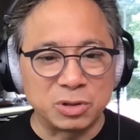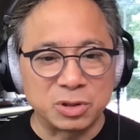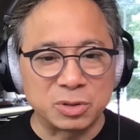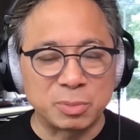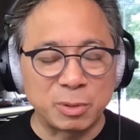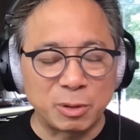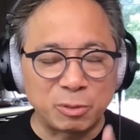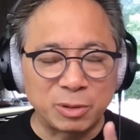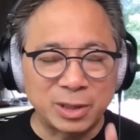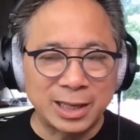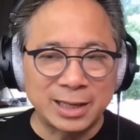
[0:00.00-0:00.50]

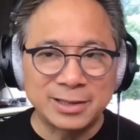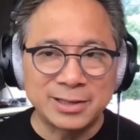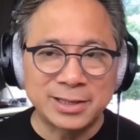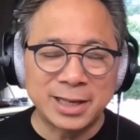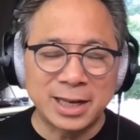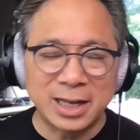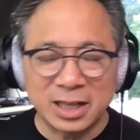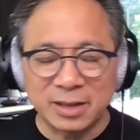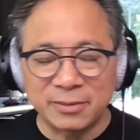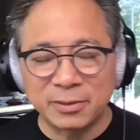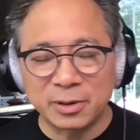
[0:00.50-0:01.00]
But what I said
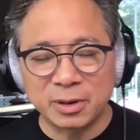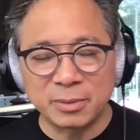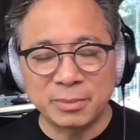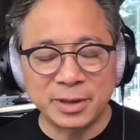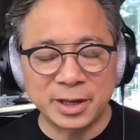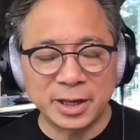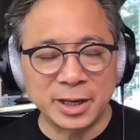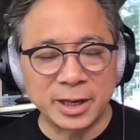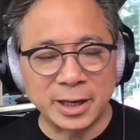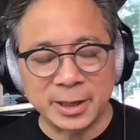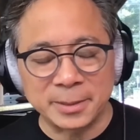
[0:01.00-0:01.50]
at the very
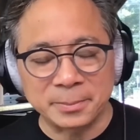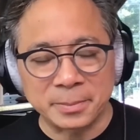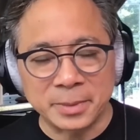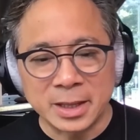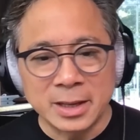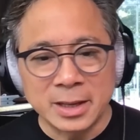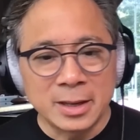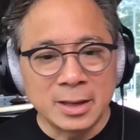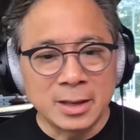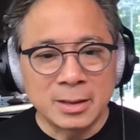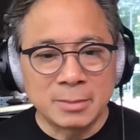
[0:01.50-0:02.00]
beginning,
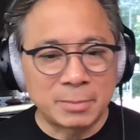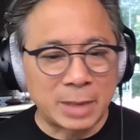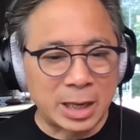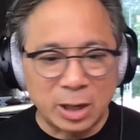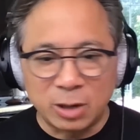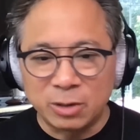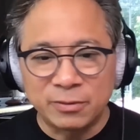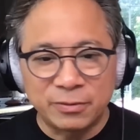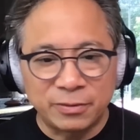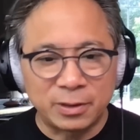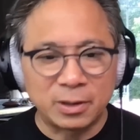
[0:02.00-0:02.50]
my
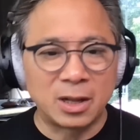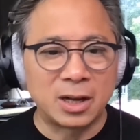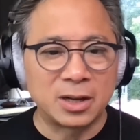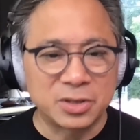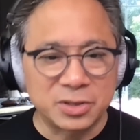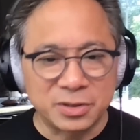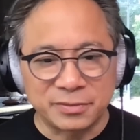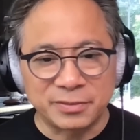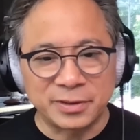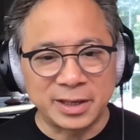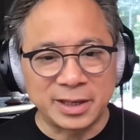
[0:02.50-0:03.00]
own
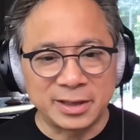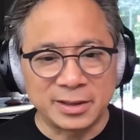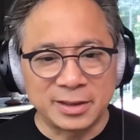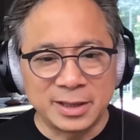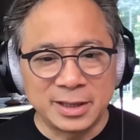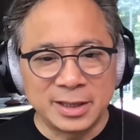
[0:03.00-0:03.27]
philosophy